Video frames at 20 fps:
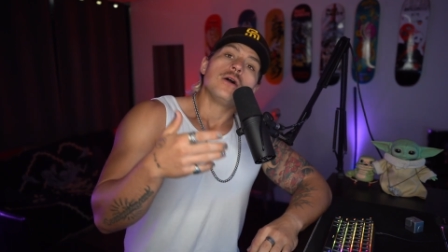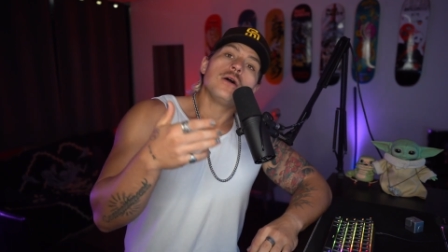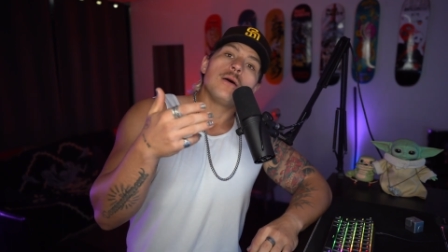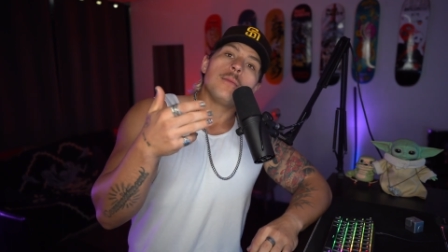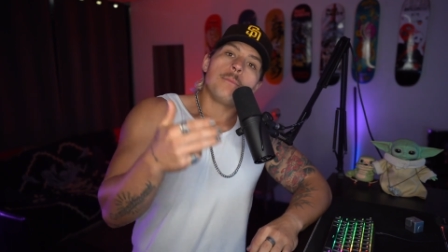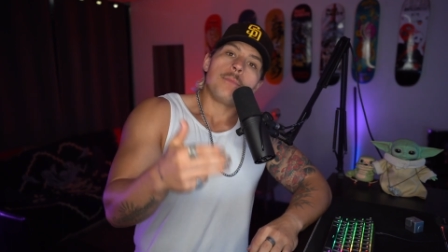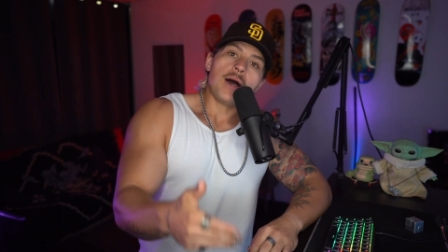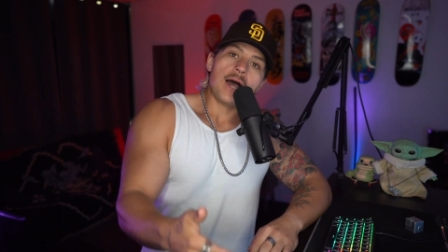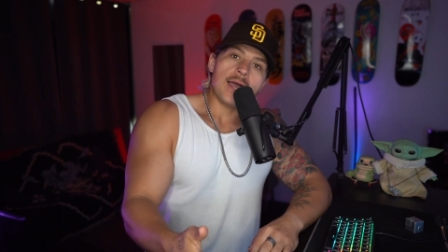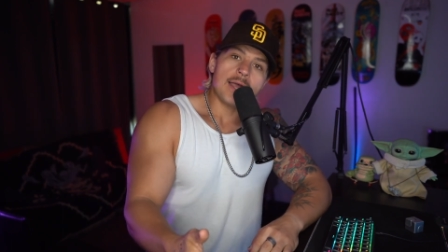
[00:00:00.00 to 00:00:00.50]

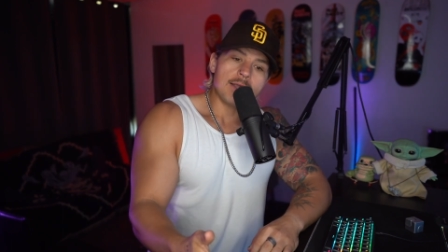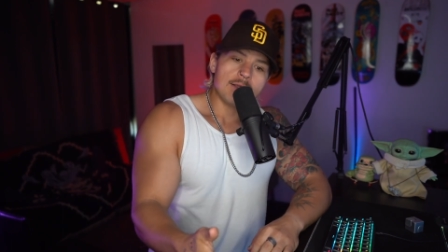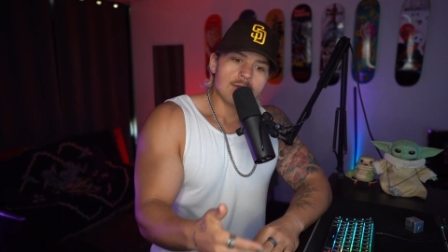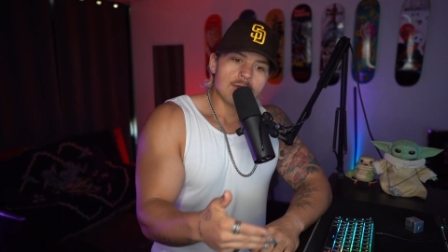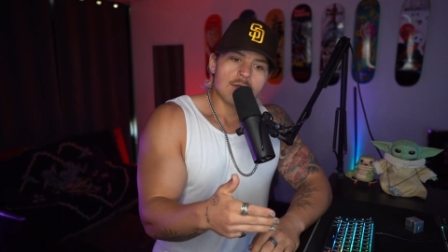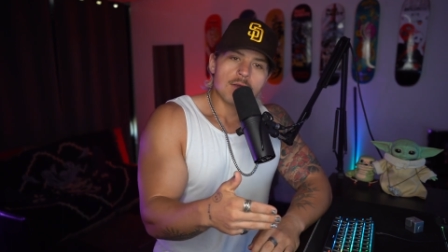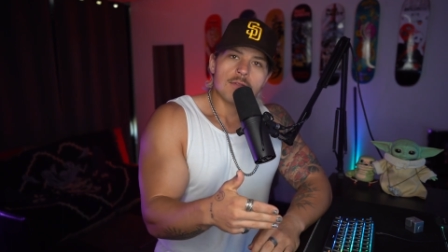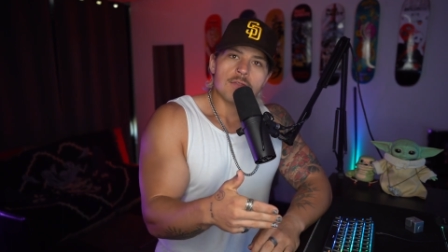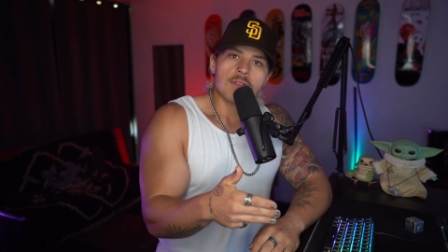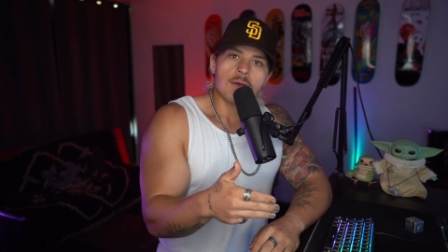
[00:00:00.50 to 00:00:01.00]
But
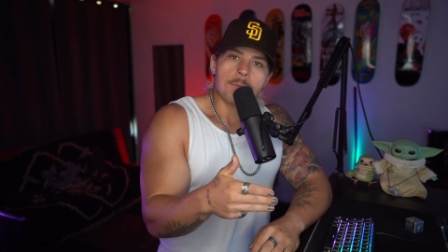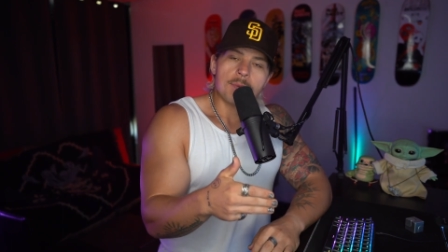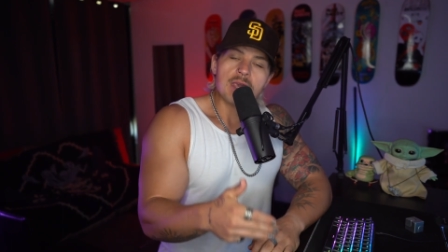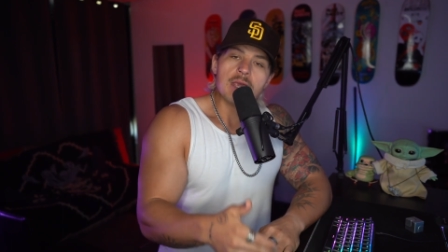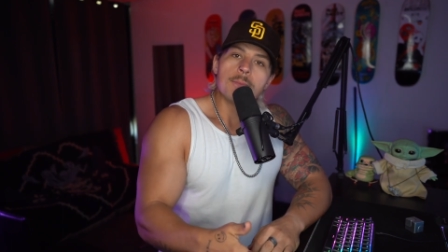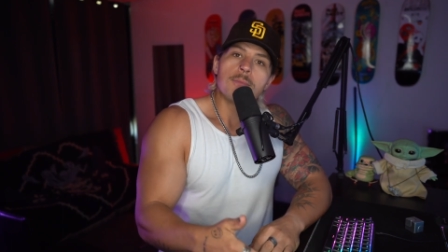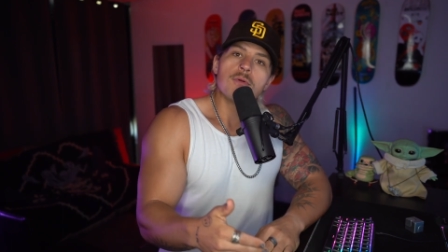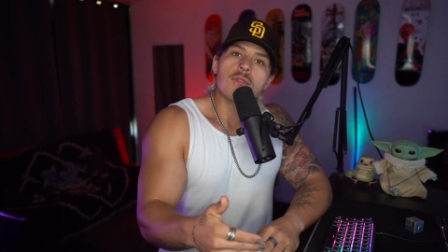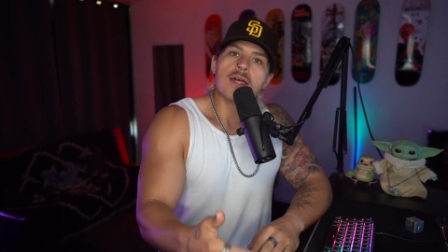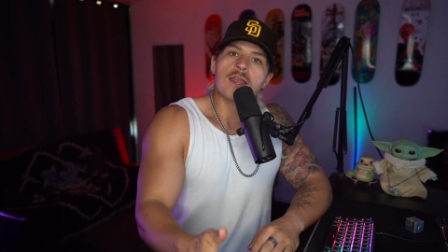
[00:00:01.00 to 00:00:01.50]
the
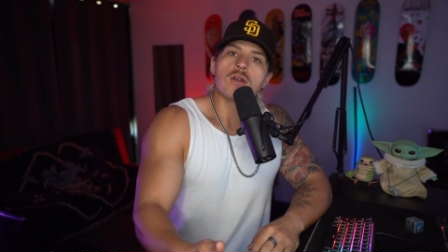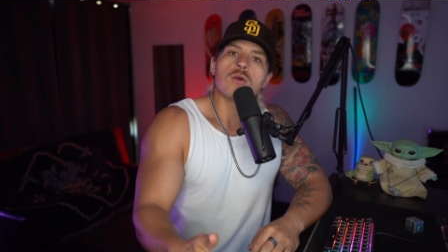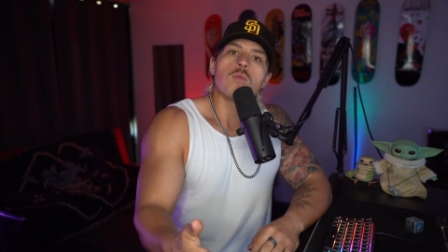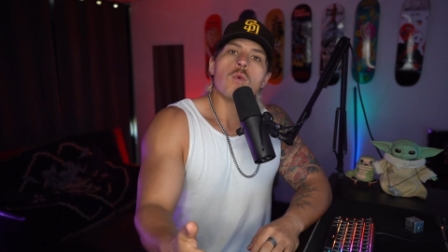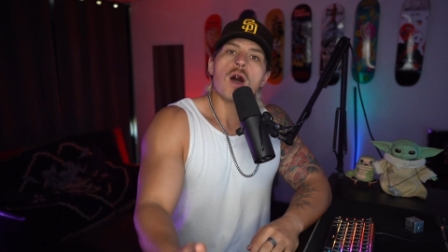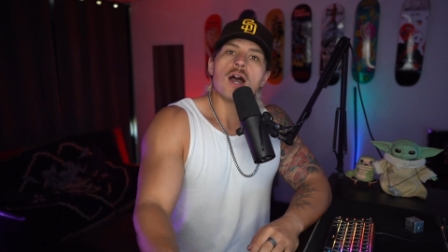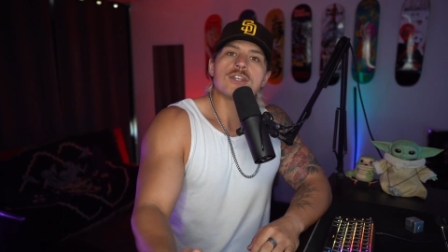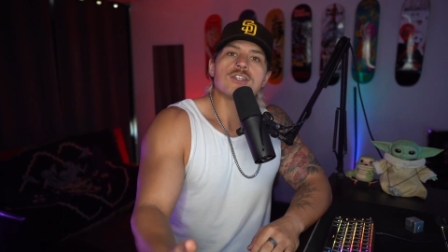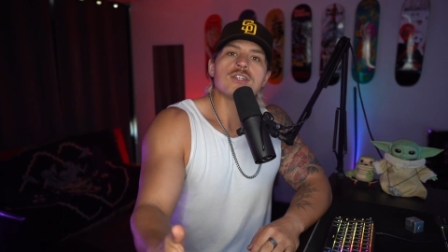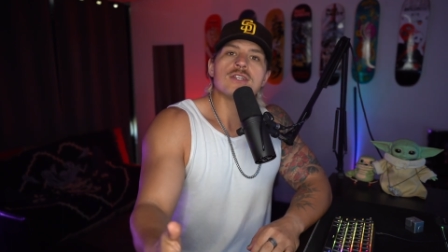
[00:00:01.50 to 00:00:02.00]
people that are
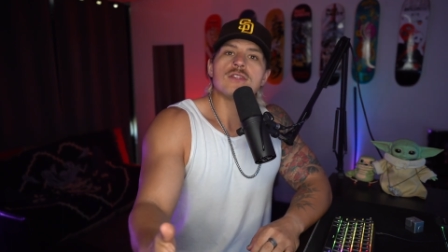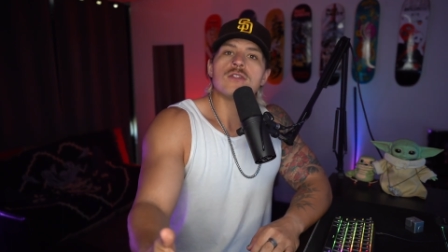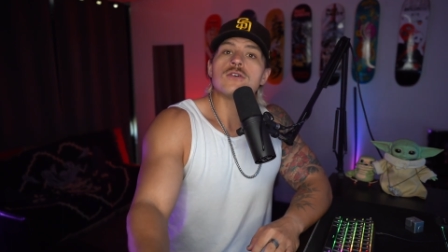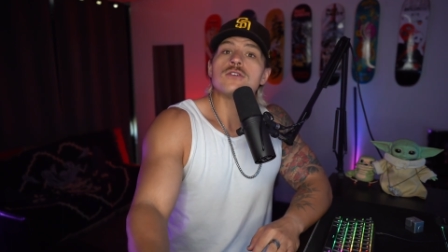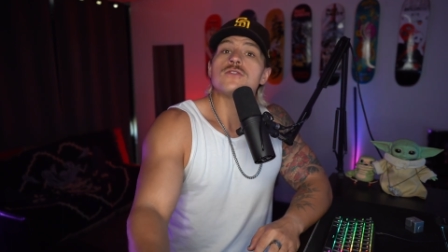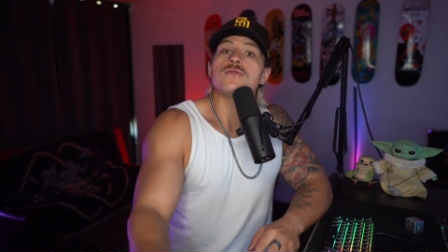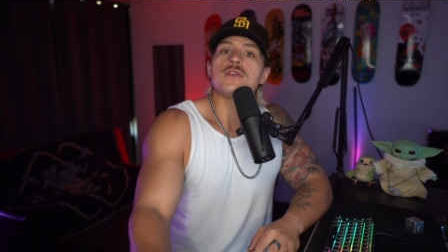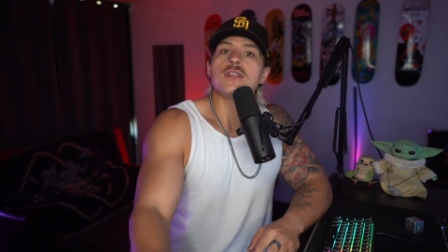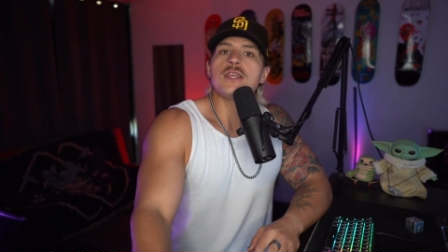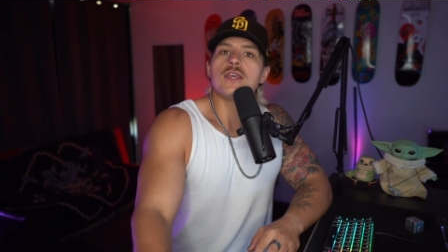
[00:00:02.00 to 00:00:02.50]
watching
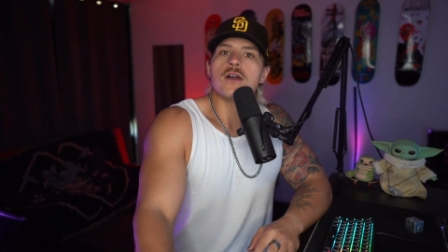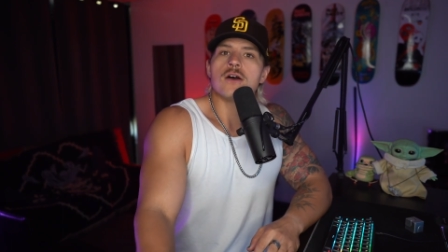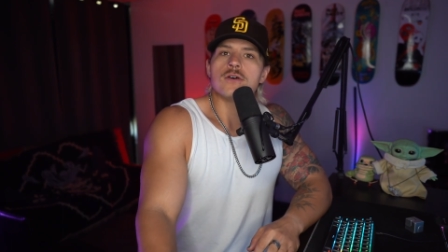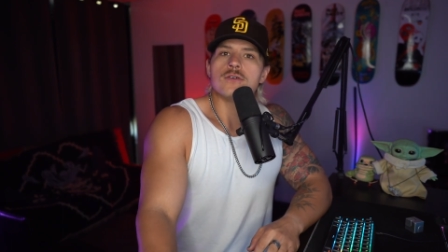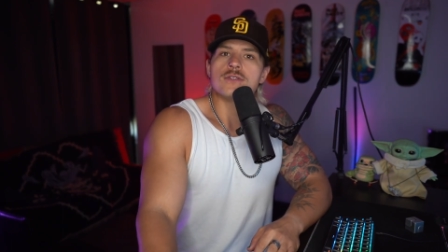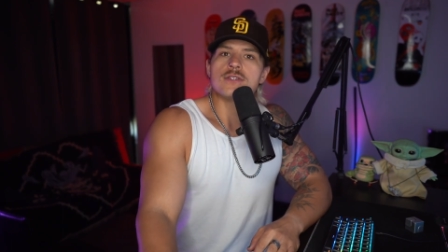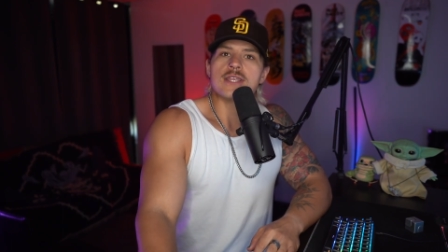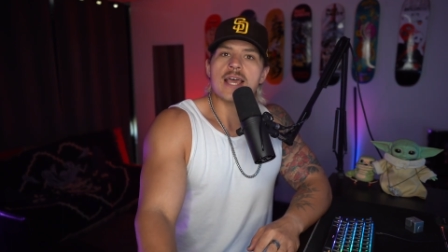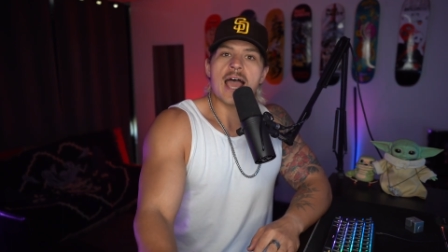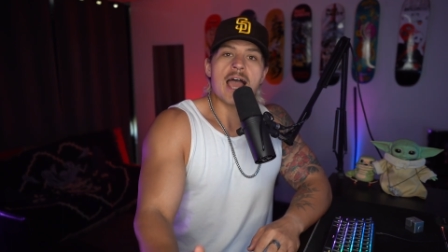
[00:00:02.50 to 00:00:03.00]
those
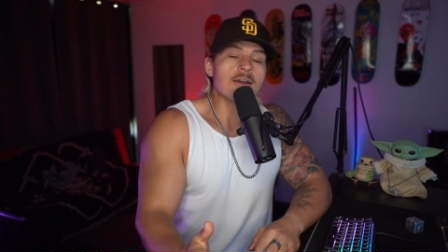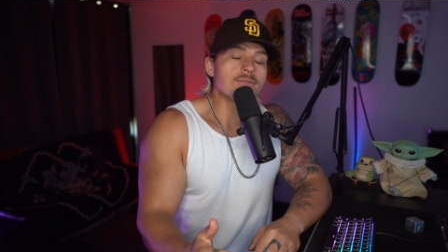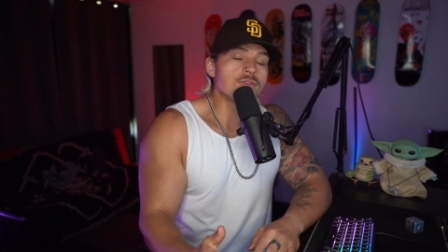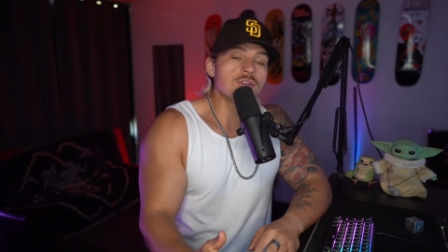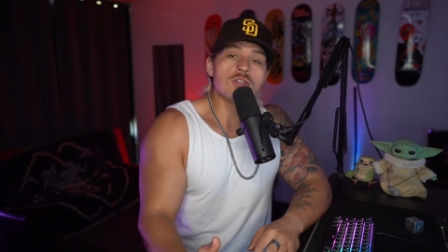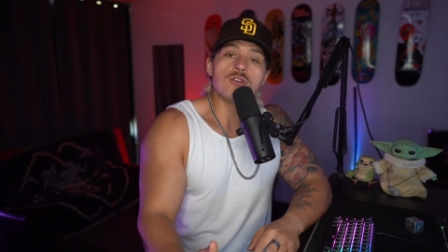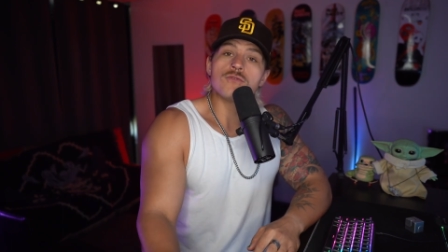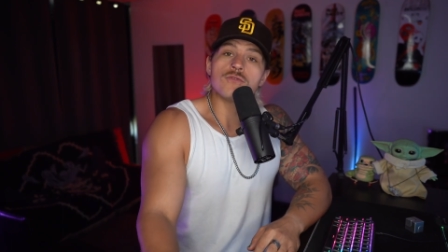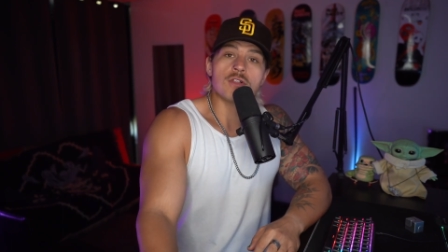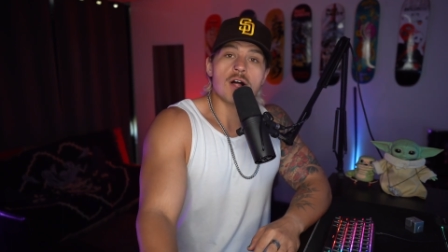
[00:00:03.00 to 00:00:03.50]
videos after
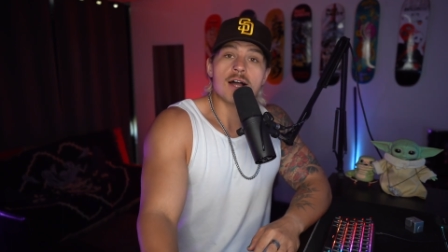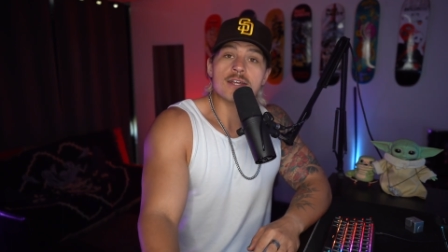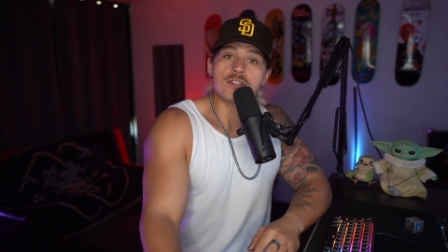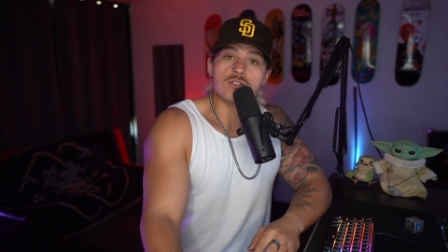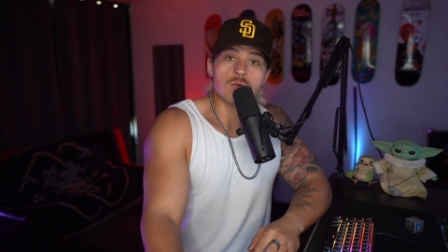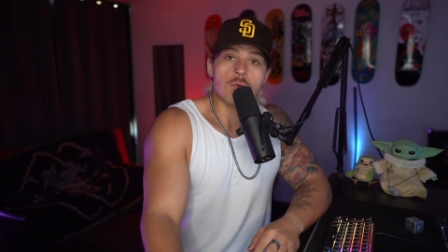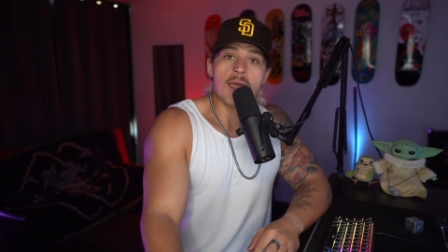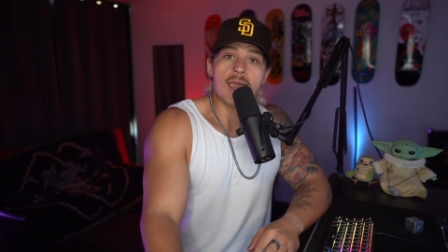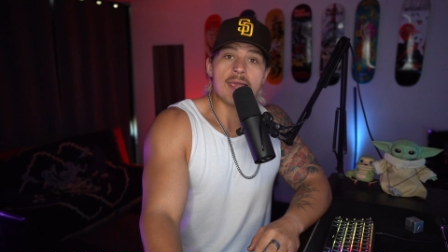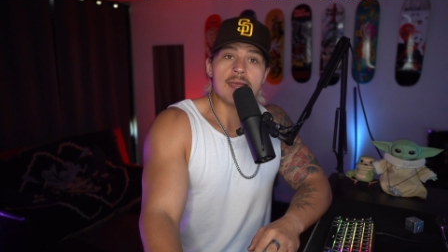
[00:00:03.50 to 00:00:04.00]
you've lost the
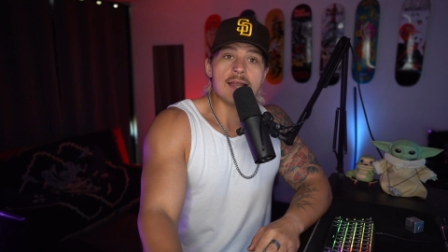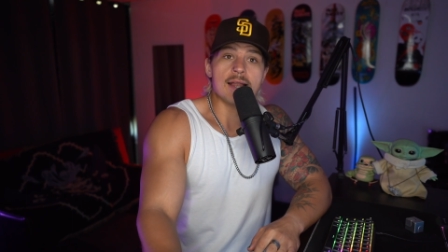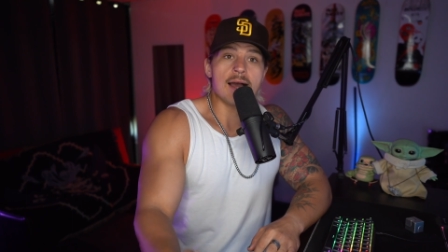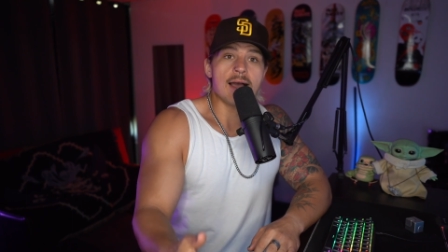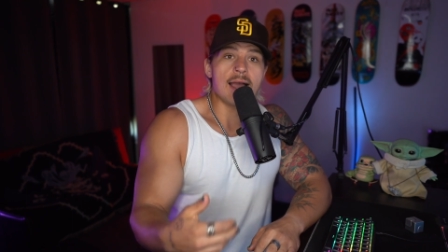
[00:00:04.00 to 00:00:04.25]
weight,